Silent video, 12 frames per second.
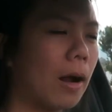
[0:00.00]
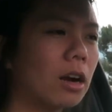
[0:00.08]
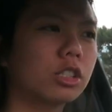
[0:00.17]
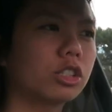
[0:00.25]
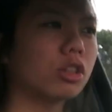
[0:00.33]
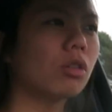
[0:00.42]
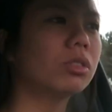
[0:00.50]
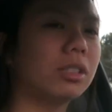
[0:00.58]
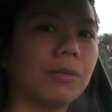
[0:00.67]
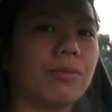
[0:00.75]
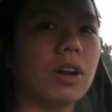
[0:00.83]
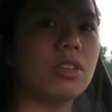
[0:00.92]
are so
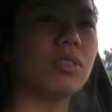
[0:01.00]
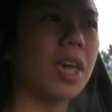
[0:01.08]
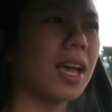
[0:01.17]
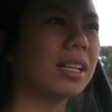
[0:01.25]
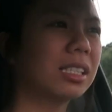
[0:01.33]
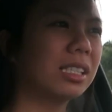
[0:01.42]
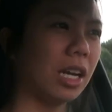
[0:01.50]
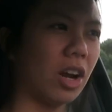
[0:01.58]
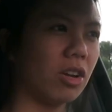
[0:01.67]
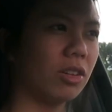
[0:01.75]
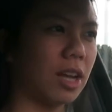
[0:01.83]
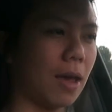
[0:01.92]
different. You can't
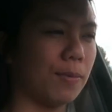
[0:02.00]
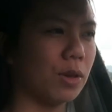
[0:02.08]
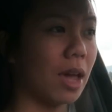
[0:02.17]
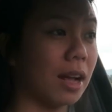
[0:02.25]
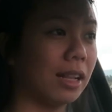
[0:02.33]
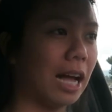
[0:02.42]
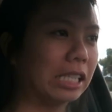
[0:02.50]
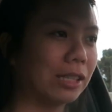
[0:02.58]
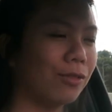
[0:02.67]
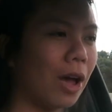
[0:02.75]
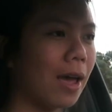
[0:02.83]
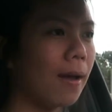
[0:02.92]
stereotype it, you can't
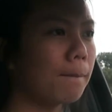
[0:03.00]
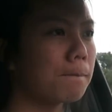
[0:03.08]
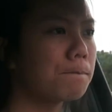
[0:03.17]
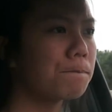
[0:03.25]
classify it.